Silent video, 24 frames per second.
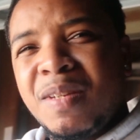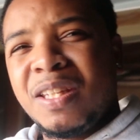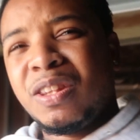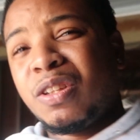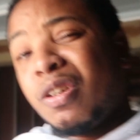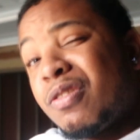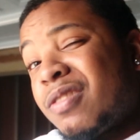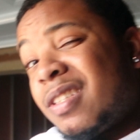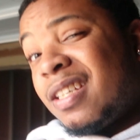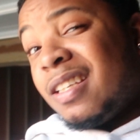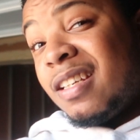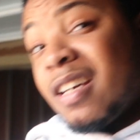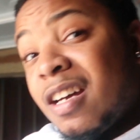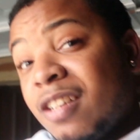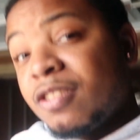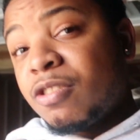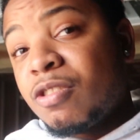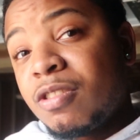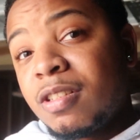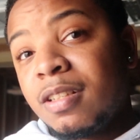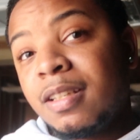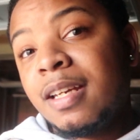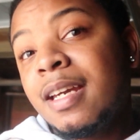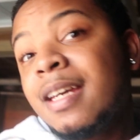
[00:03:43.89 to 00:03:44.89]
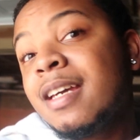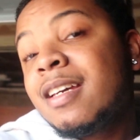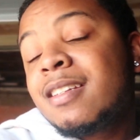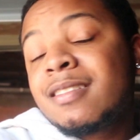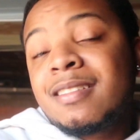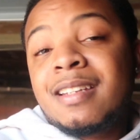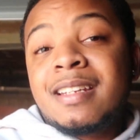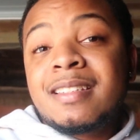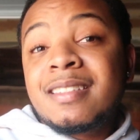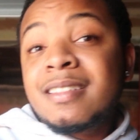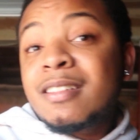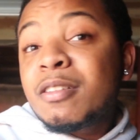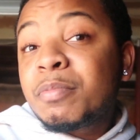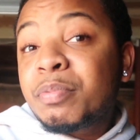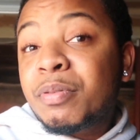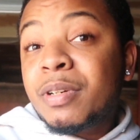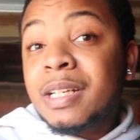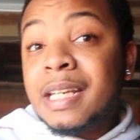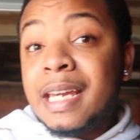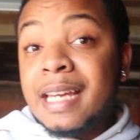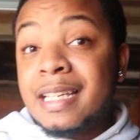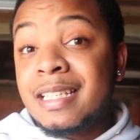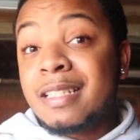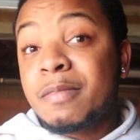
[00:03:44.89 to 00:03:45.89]
me $1,300, so that's still
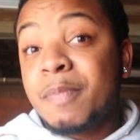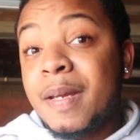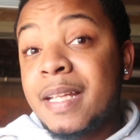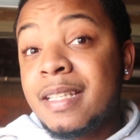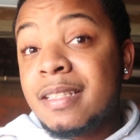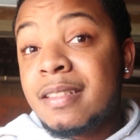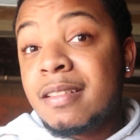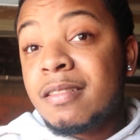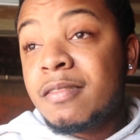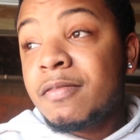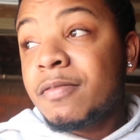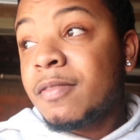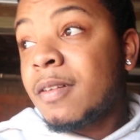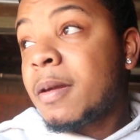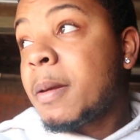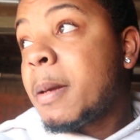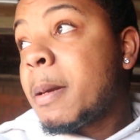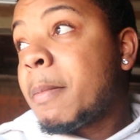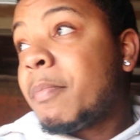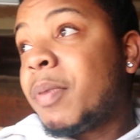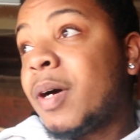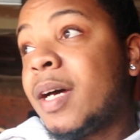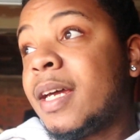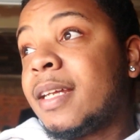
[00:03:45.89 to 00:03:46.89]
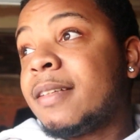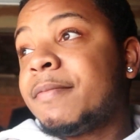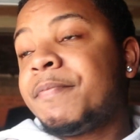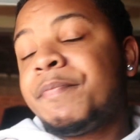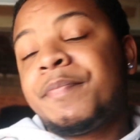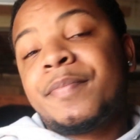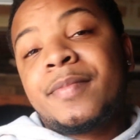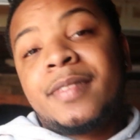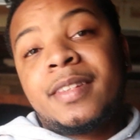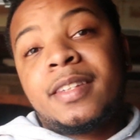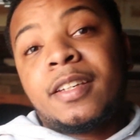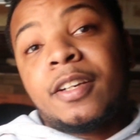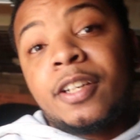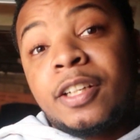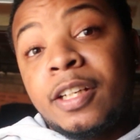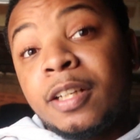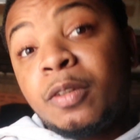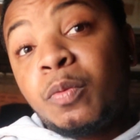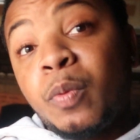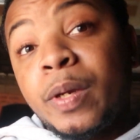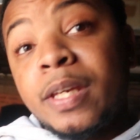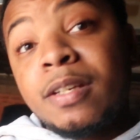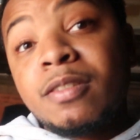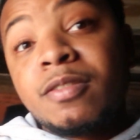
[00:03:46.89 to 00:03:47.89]
pretty expensive, but they're
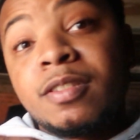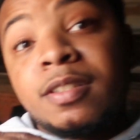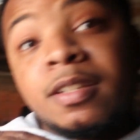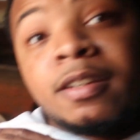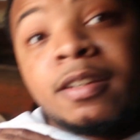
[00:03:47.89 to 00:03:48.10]
good wheels.